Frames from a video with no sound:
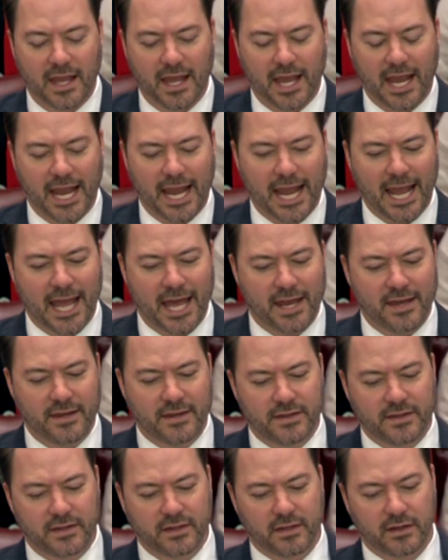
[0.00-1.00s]

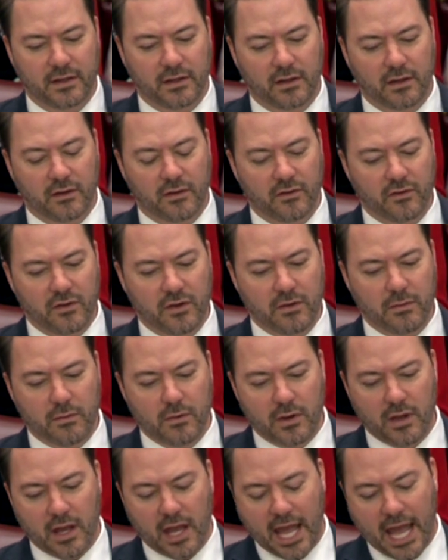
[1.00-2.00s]
And
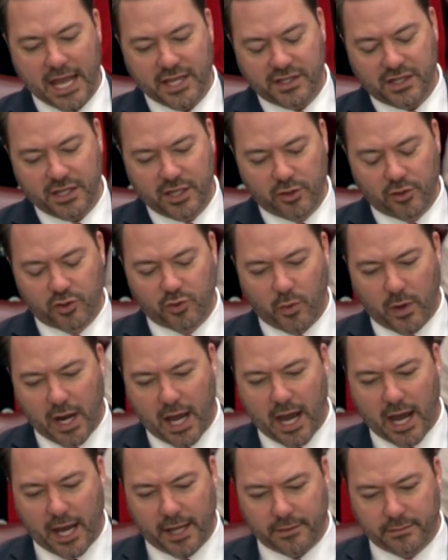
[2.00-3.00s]
as the years went
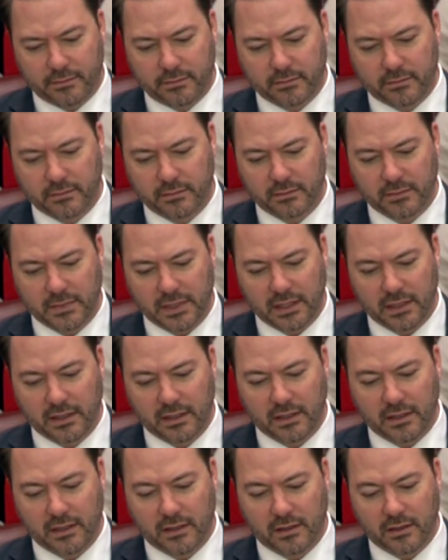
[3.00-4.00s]
on,
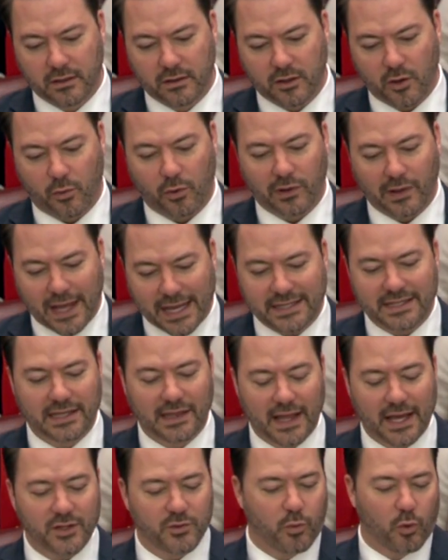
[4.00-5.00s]
there were less and
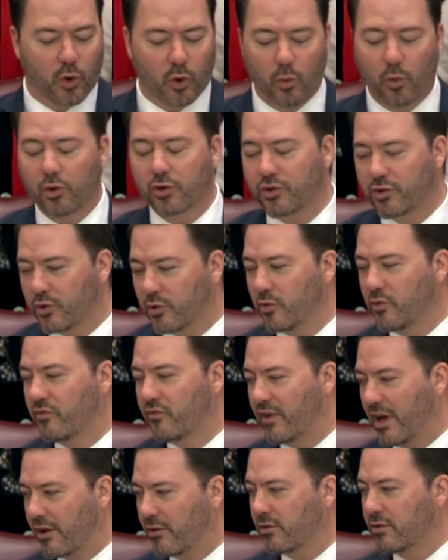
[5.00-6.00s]
less World War II
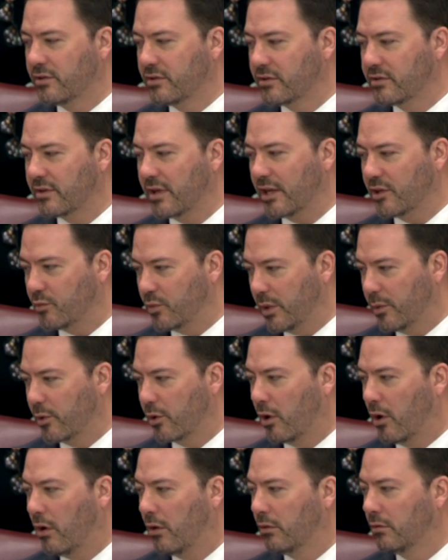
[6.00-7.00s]
veterans, as we would
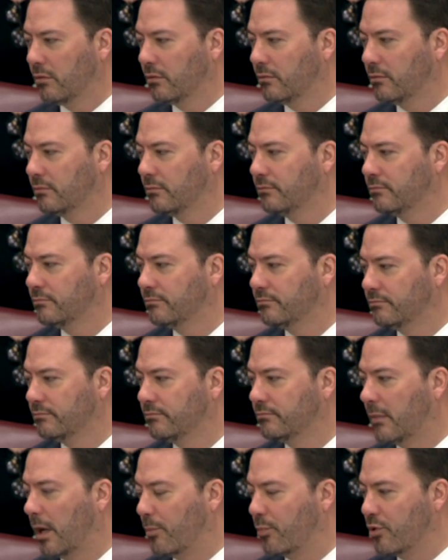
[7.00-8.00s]
all
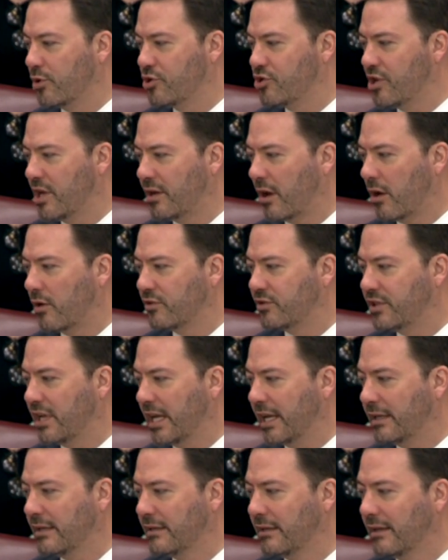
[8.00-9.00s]
appreciate and
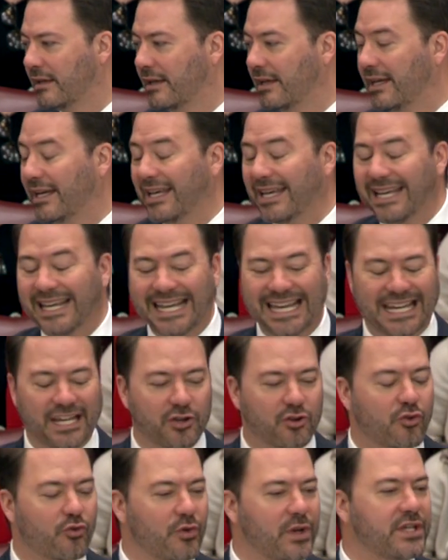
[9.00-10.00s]
understand, and
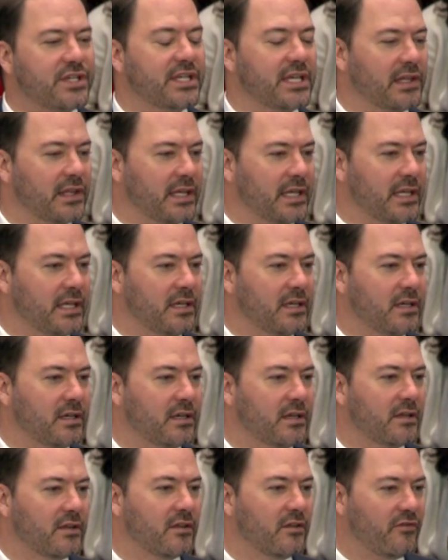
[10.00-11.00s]
increasingly
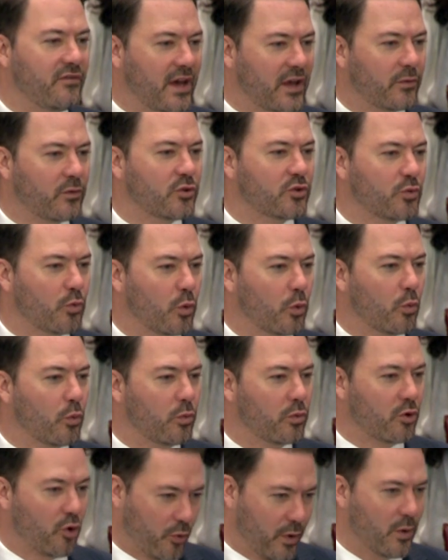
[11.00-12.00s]
the veterans were
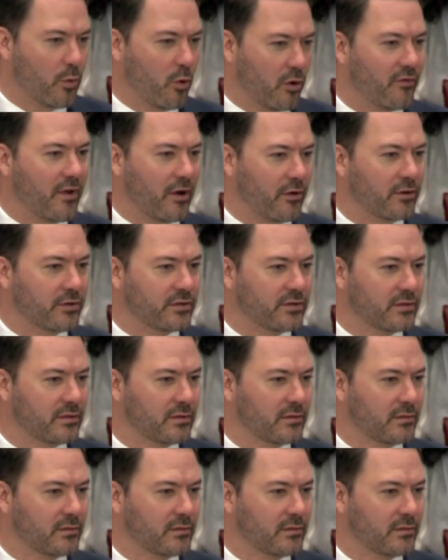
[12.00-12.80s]
Korean War veterans.